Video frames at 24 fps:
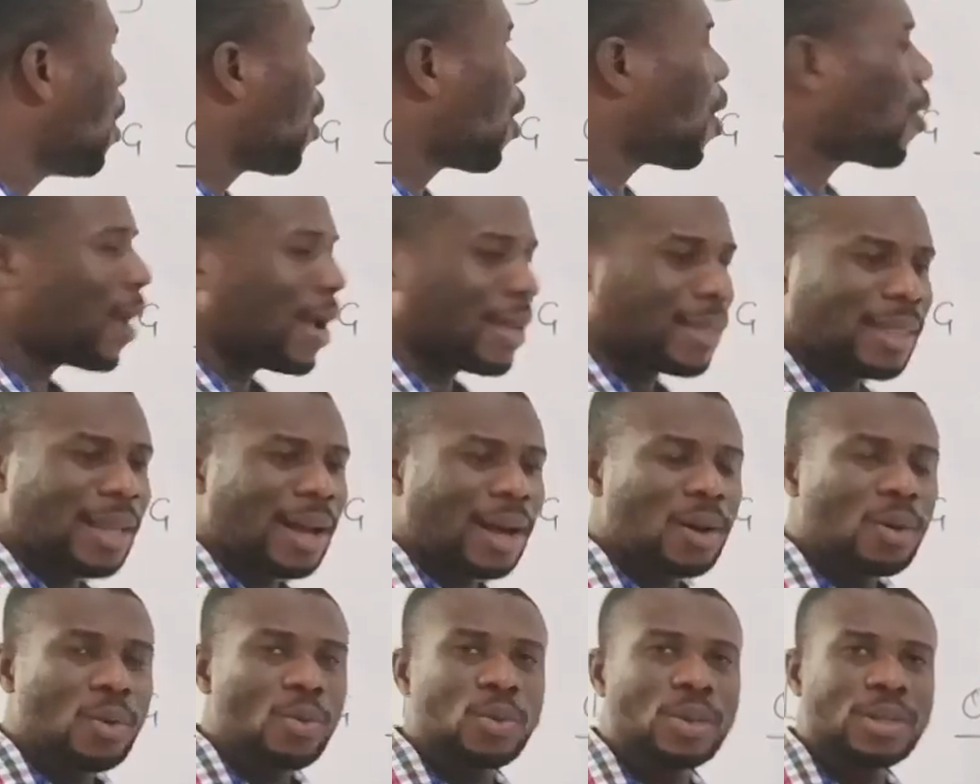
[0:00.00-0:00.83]
Alright,
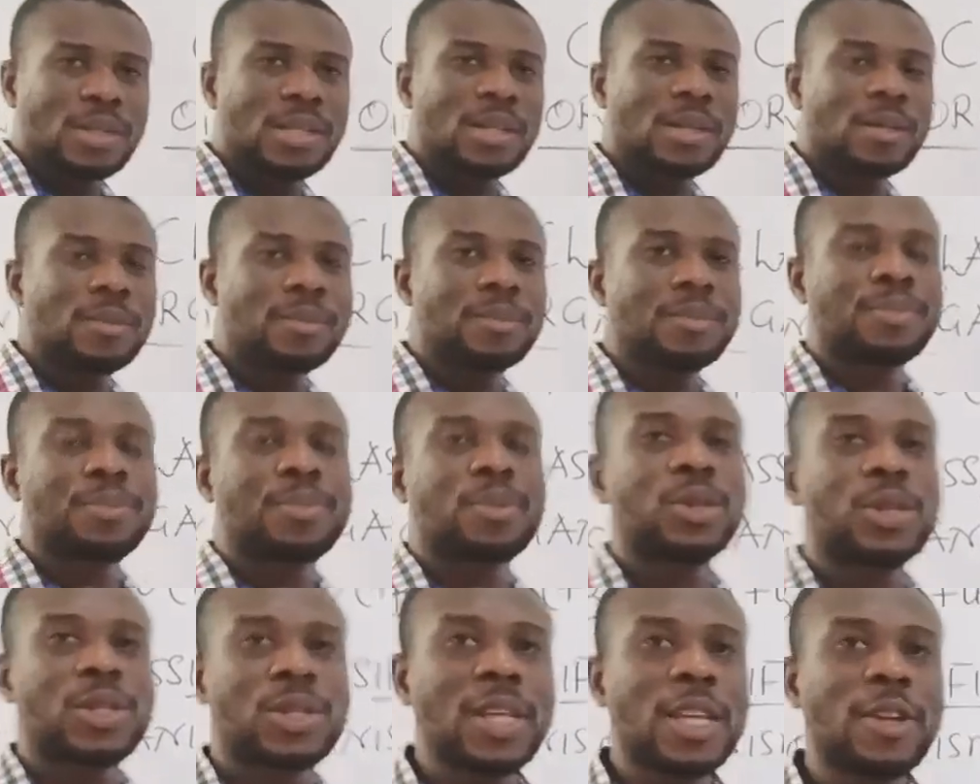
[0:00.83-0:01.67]
now we'll
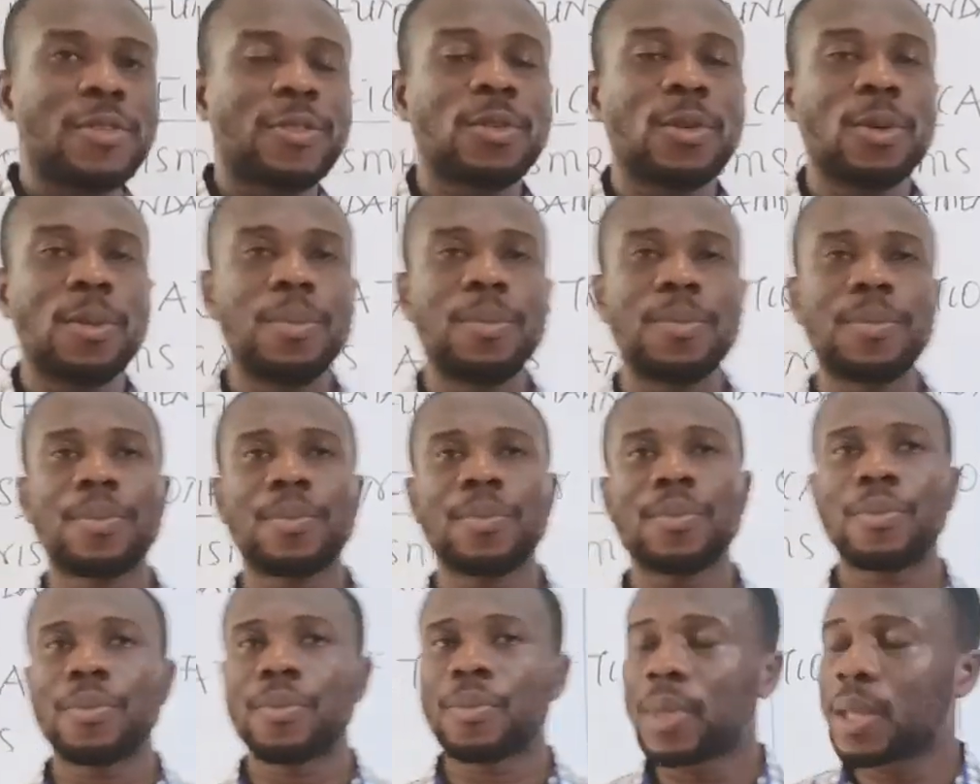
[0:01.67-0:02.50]
proceed from